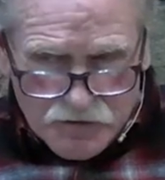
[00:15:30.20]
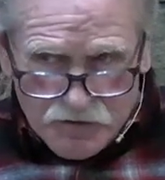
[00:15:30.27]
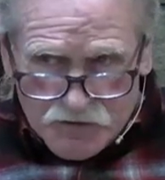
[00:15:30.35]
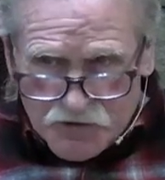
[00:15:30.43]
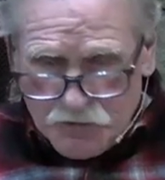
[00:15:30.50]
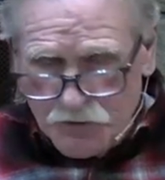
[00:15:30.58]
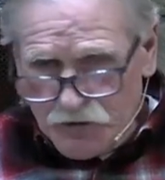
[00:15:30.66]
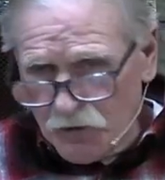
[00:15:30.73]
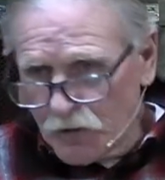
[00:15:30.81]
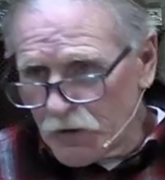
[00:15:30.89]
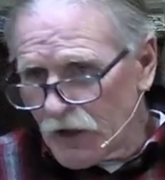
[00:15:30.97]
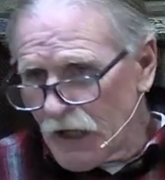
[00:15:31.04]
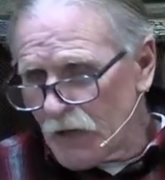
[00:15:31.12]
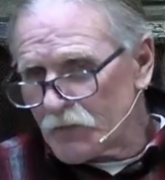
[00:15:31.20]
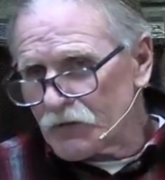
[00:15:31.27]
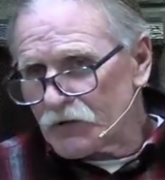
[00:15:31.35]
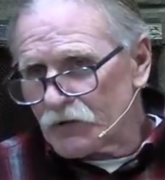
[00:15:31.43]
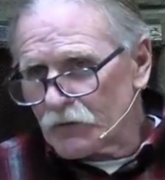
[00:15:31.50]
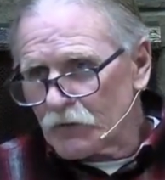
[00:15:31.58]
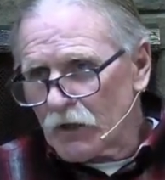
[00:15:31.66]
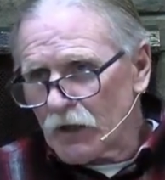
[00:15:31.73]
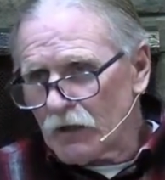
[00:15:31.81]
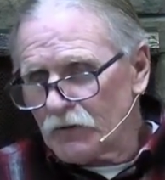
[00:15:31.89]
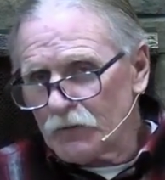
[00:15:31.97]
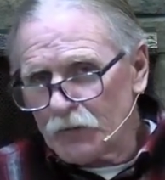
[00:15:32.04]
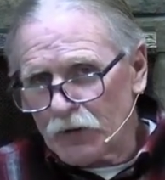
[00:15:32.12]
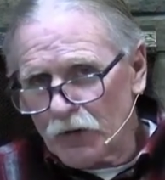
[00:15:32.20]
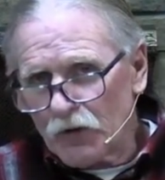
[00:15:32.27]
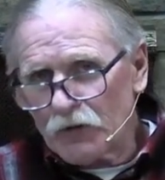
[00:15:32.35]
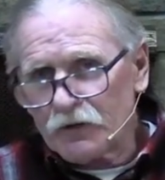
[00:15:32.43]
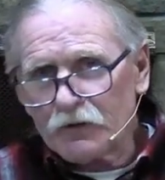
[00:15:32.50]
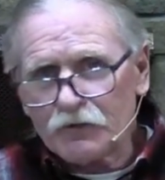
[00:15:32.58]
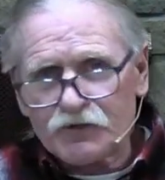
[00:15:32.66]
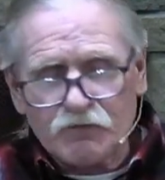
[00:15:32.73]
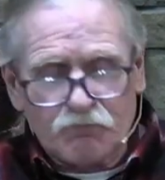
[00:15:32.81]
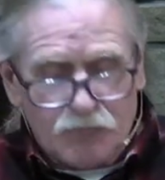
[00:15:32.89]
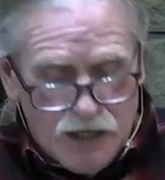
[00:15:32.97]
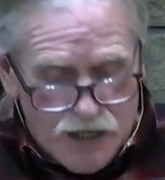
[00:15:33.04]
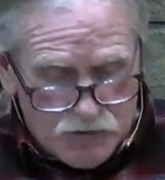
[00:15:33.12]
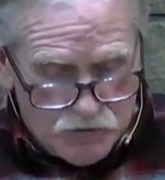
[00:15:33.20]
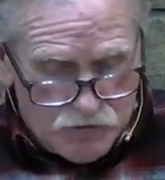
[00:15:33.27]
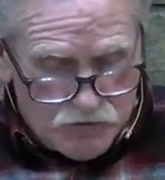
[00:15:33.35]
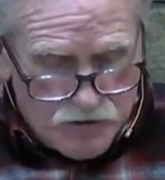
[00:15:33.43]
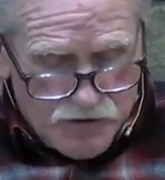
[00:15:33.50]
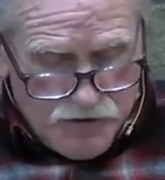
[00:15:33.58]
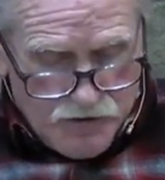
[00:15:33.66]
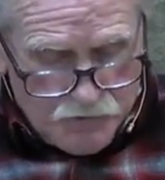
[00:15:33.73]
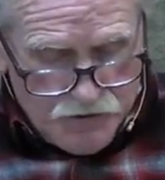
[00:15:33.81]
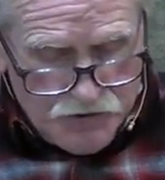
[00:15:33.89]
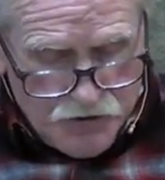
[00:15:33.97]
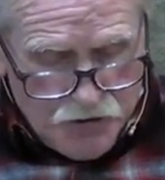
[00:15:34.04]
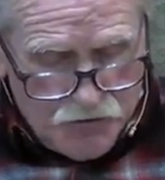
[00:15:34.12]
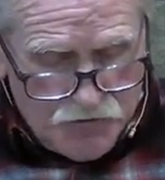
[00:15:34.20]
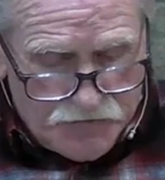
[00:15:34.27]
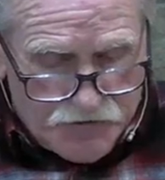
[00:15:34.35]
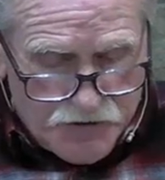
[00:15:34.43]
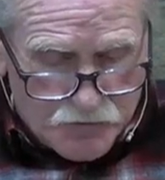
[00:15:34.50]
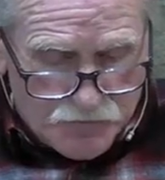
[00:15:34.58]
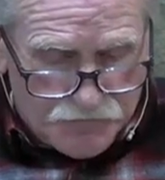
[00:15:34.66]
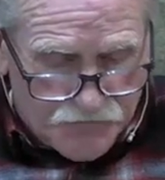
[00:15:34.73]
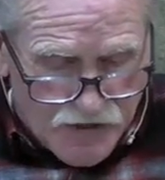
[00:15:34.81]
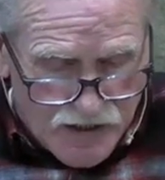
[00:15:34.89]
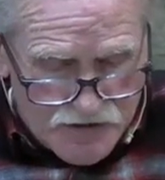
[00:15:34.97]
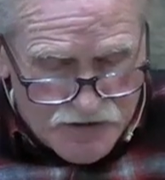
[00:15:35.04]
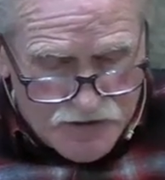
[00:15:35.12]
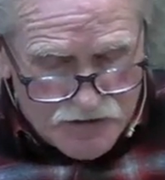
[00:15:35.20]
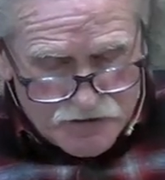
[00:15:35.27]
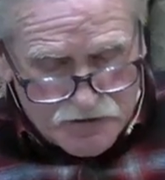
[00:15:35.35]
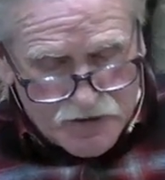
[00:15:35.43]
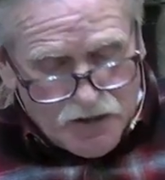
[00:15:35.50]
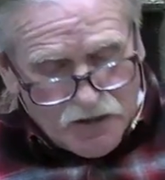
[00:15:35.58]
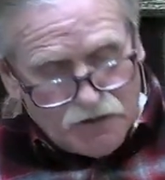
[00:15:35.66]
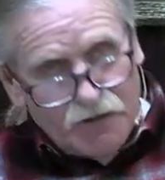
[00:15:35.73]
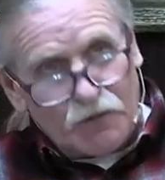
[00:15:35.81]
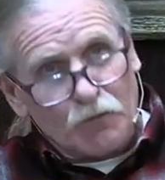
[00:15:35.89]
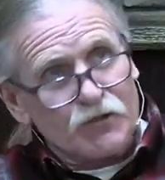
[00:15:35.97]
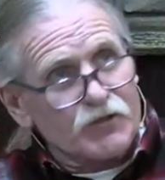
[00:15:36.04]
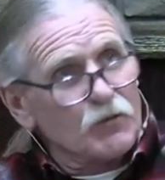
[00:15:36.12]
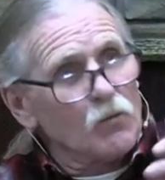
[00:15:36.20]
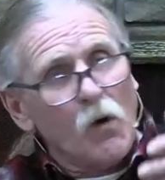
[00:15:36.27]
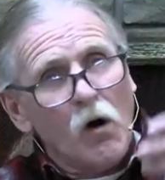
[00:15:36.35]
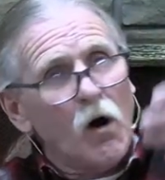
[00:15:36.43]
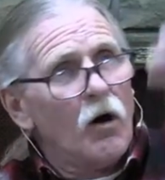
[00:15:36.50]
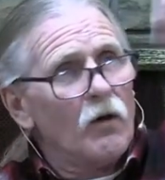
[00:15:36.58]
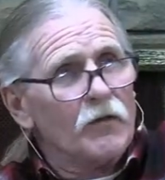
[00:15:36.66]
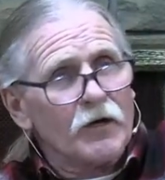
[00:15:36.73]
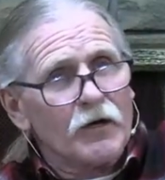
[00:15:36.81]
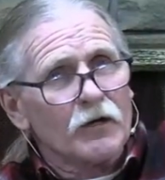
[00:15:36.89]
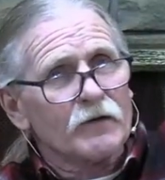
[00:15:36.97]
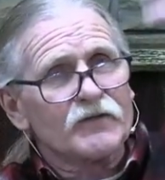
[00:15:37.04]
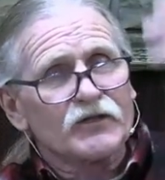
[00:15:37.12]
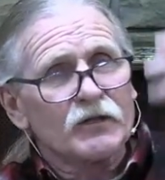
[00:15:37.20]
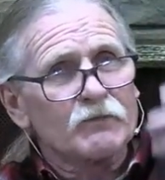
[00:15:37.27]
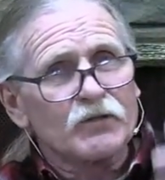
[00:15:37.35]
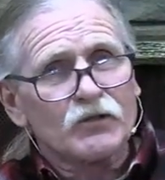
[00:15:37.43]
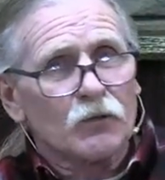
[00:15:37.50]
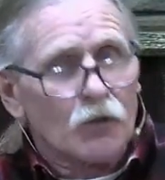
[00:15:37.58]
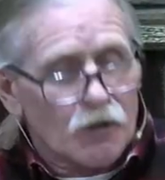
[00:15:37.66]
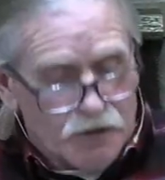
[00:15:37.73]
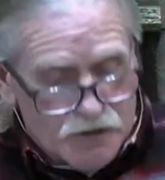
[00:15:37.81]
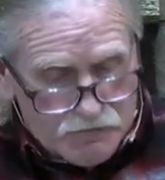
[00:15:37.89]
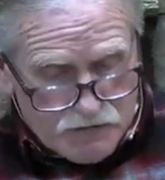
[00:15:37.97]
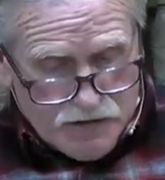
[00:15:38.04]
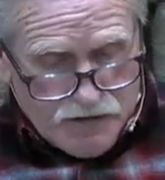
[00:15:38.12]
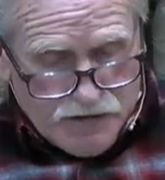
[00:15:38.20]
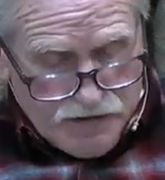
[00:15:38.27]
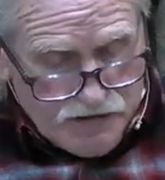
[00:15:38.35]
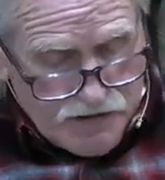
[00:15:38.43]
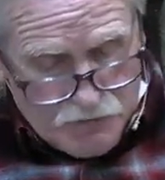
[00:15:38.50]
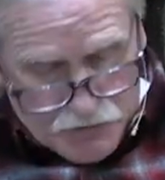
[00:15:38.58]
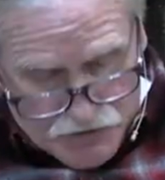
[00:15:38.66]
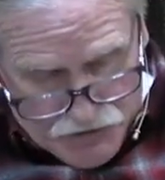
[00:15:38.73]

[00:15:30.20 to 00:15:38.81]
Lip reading: So we know what happened to Uriah. We know that he was in battle. We know that they were fighting, and there was a wall there of some sort, and he was